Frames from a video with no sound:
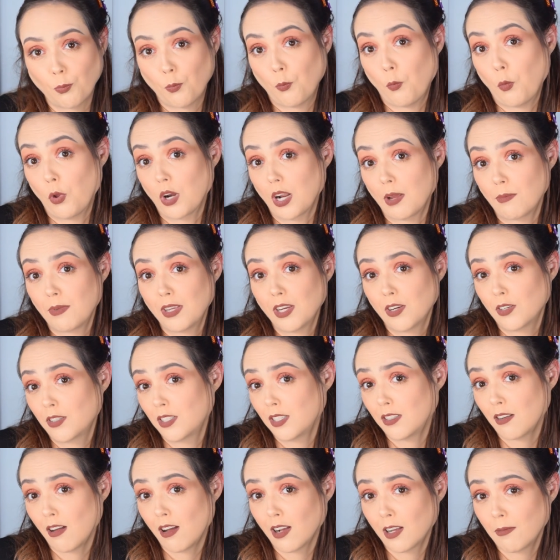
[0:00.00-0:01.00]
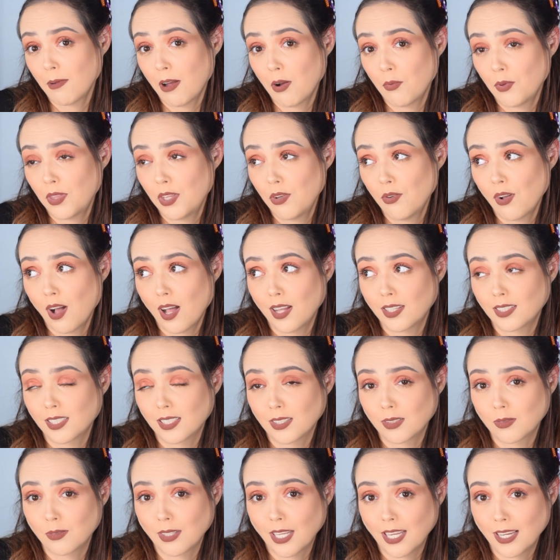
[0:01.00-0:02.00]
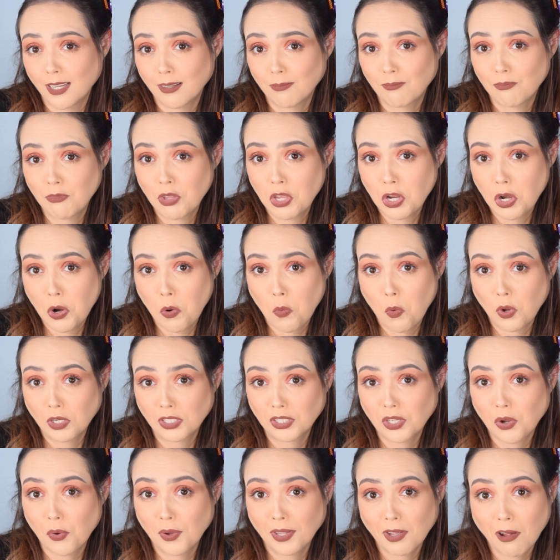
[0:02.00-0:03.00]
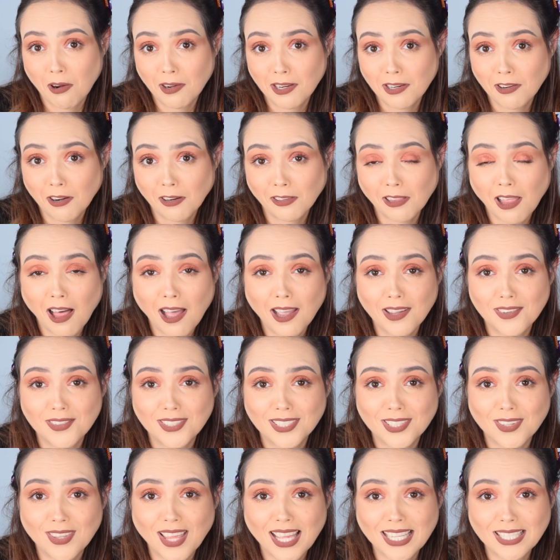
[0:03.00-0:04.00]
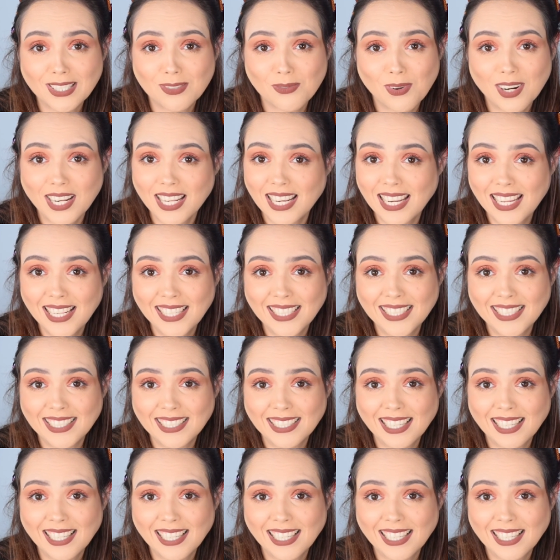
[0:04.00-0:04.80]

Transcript: what I'm here to talk about with you guys, is like, you know, what's going on in our lives. So that's what it is.